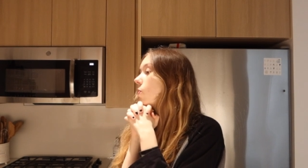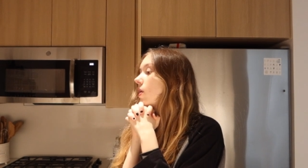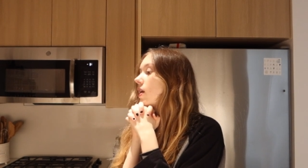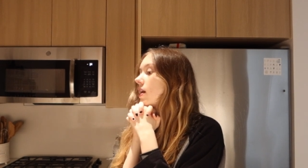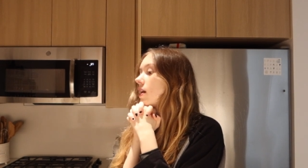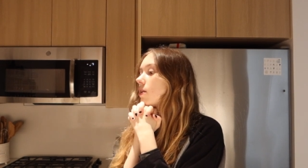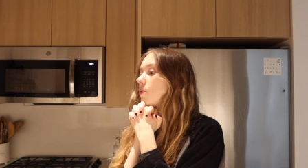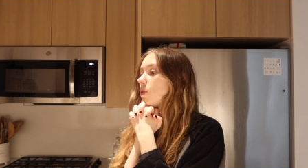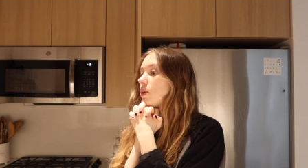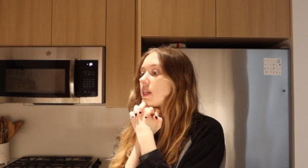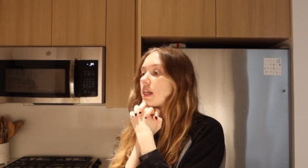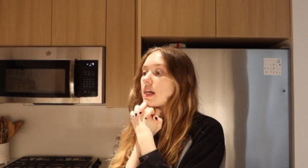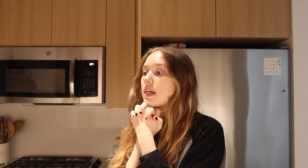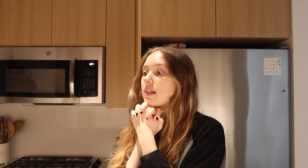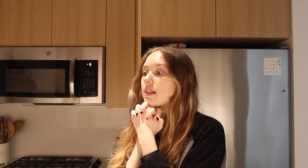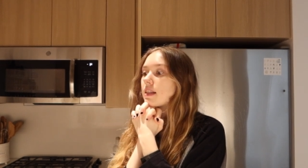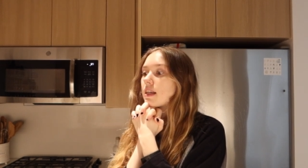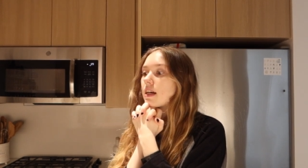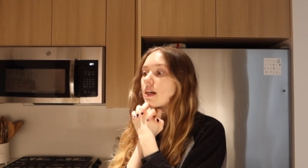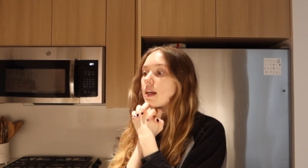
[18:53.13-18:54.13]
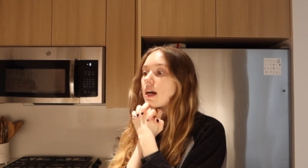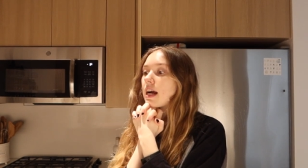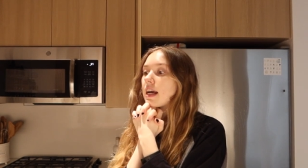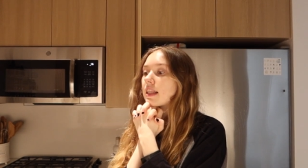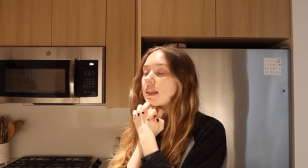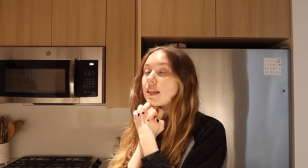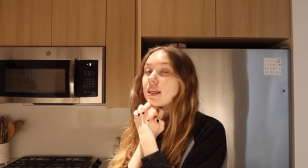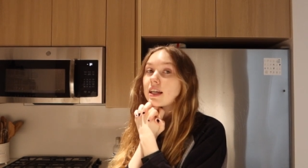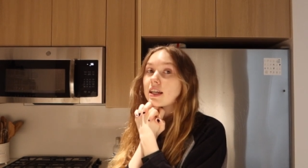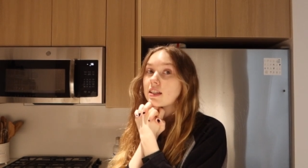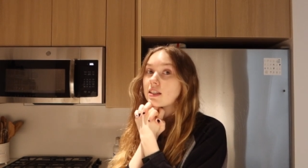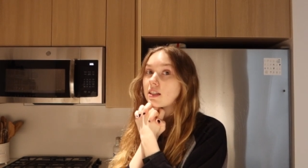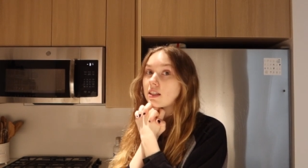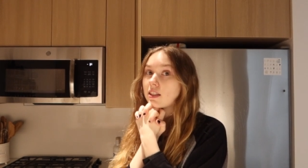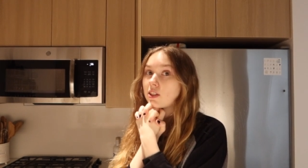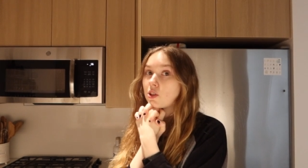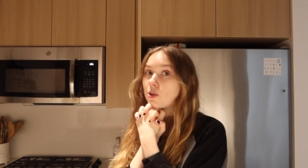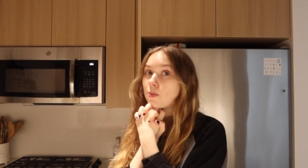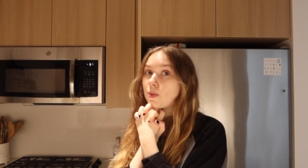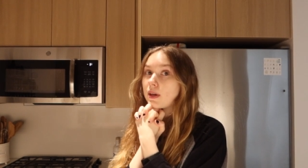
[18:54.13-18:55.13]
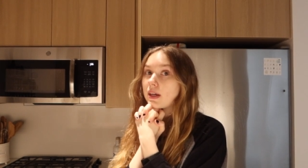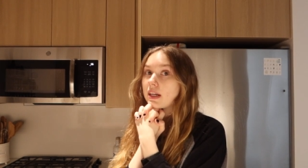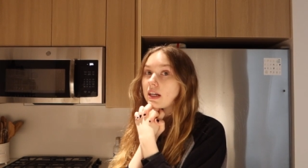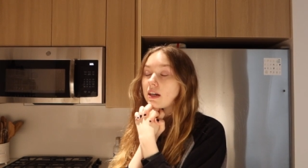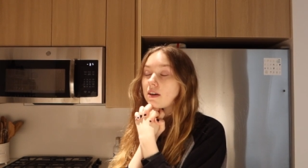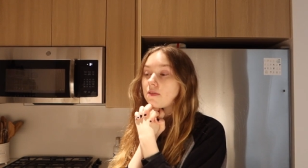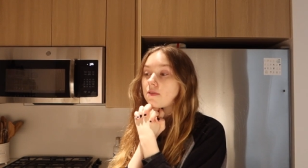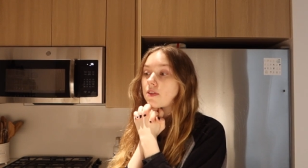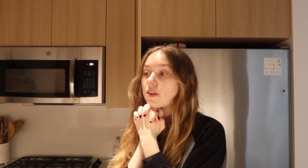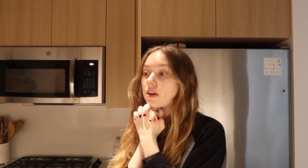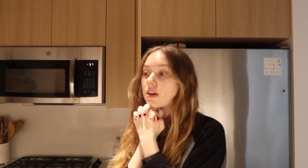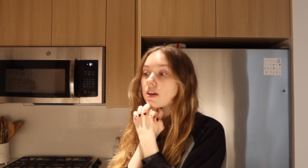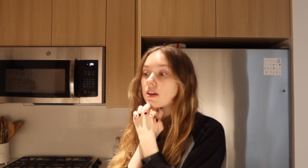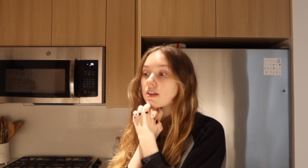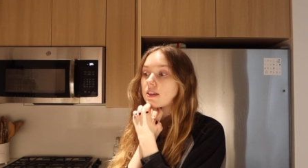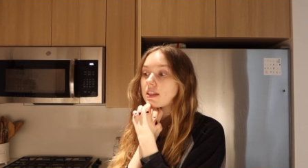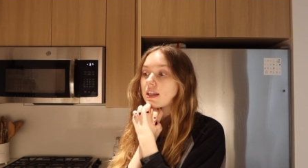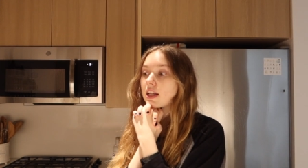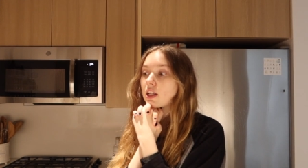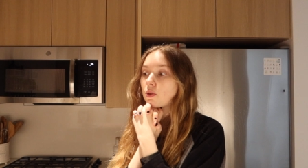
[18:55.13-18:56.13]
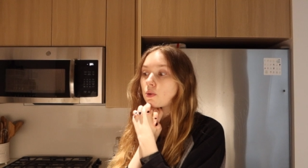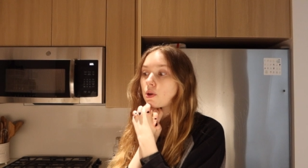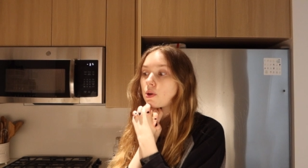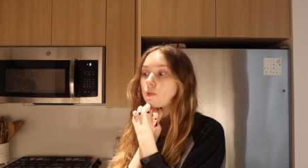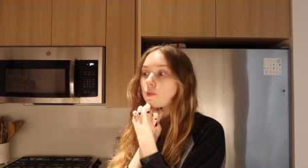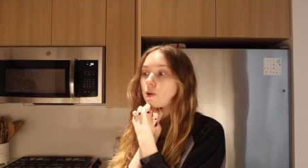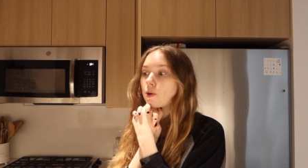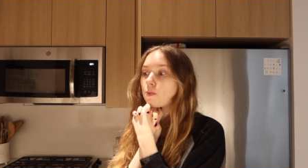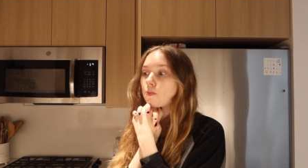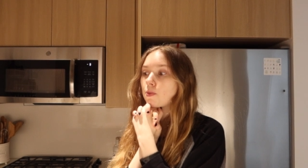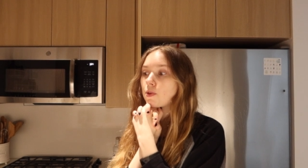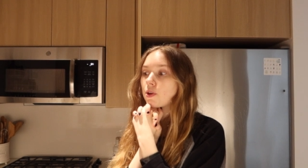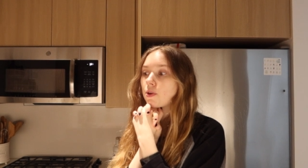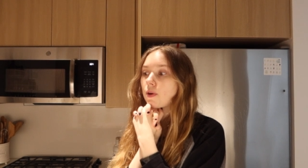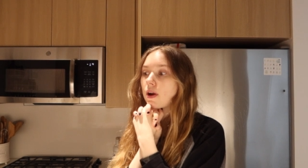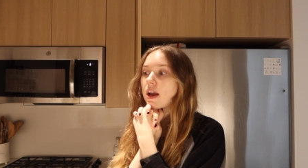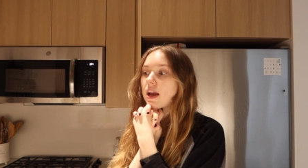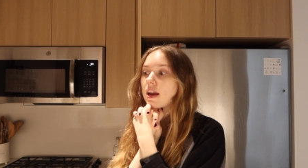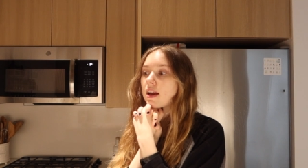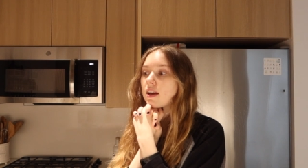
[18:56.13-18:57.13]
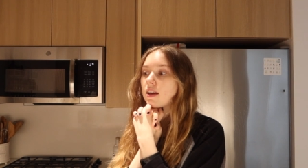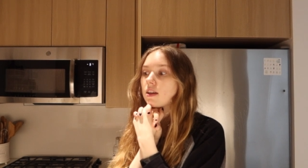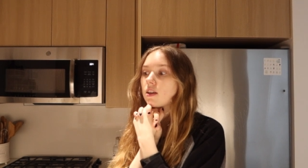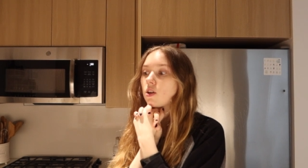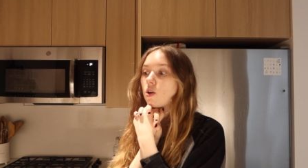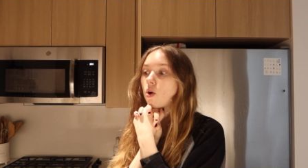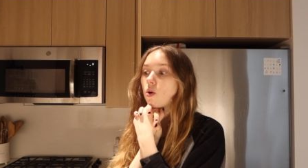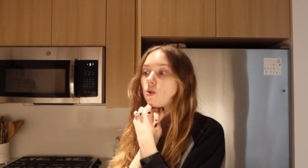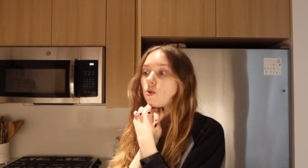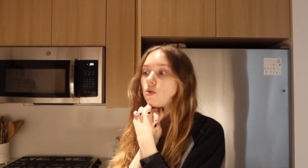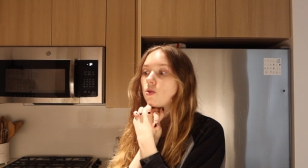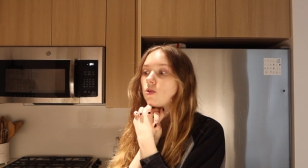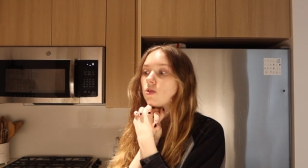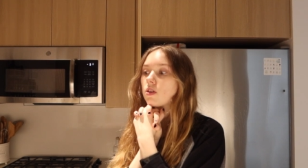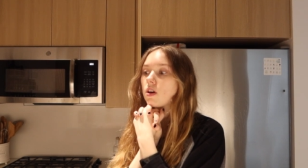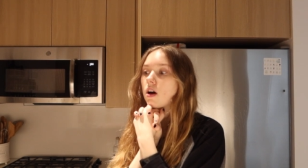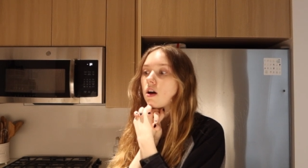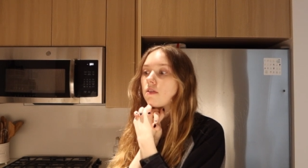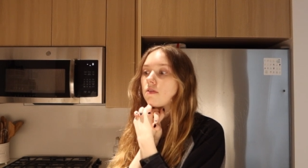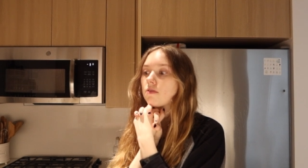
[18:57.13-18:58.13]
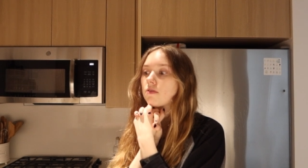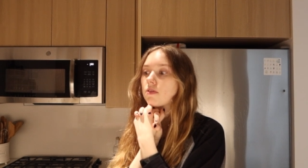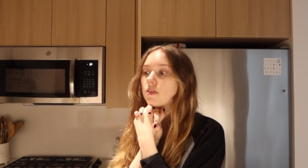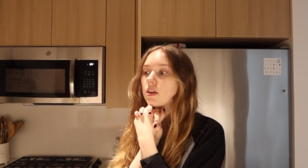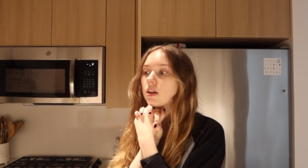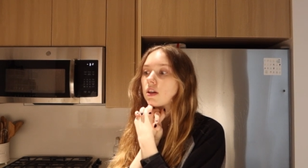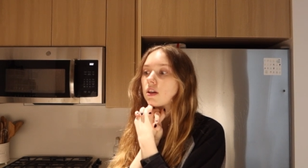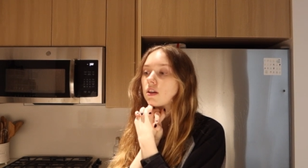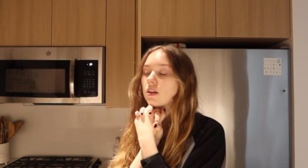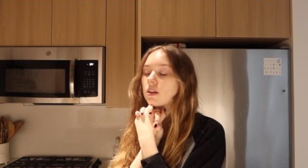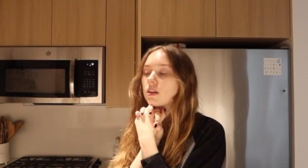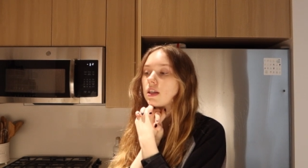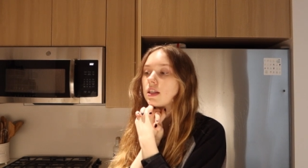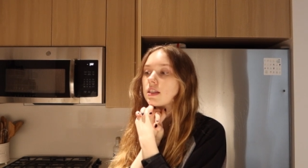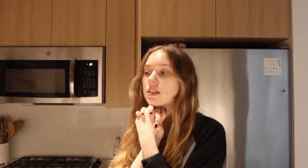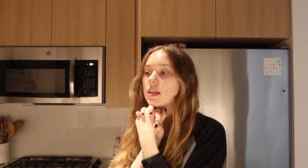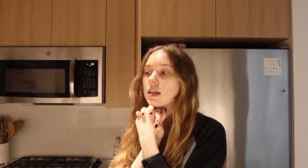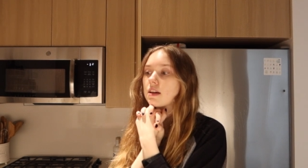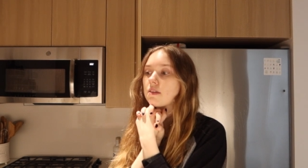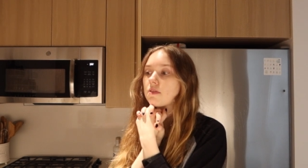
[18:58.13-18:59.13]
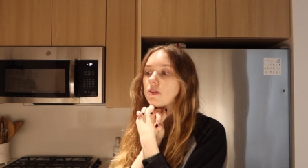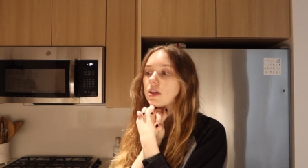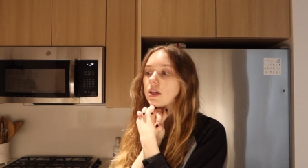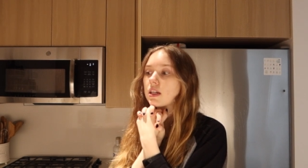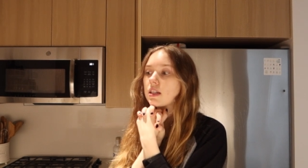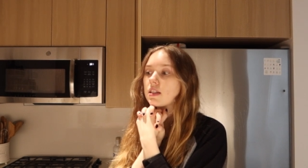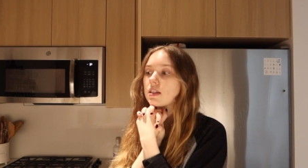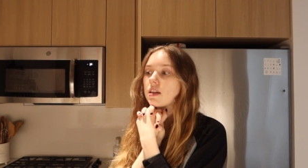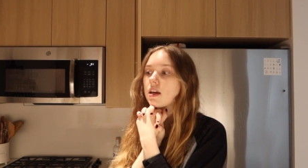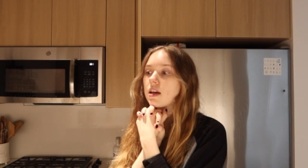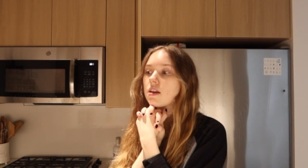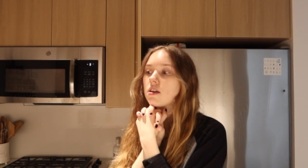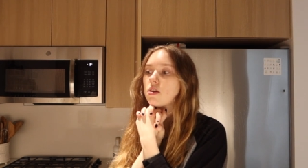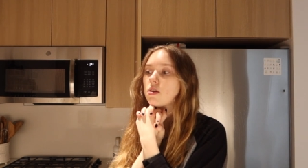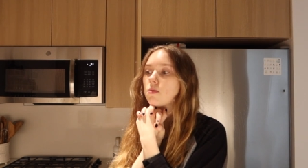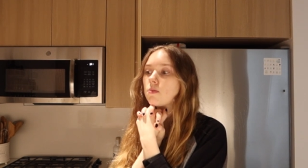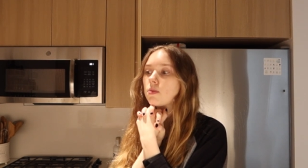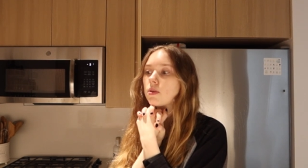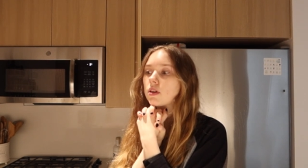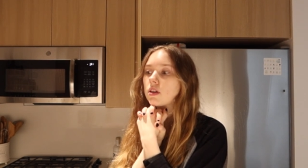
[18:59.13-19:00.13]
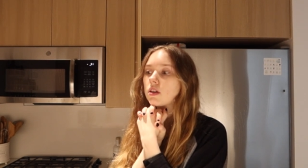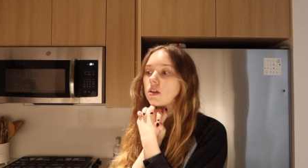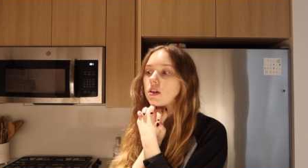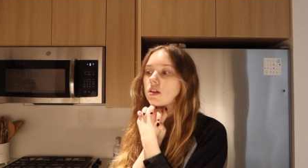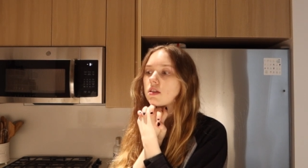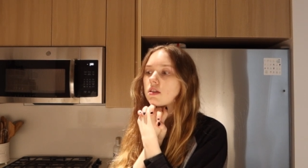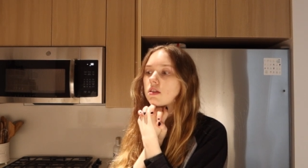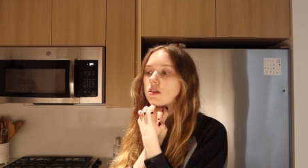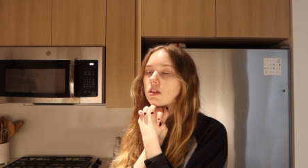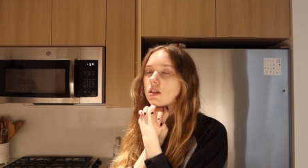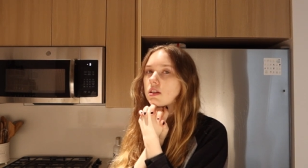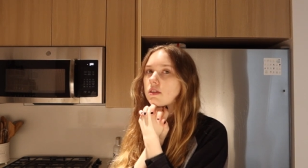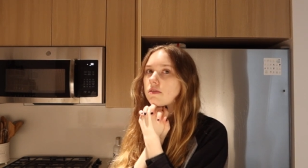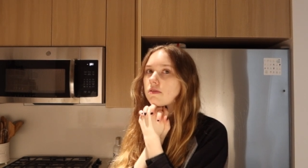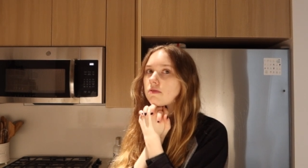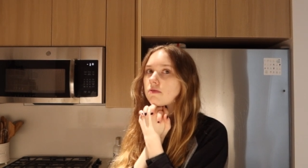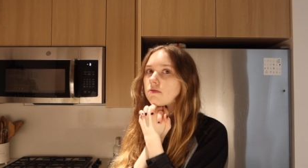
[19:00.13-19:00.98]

when we taste it. I licked a little bit of the celery root puree cold off the inside of the container because I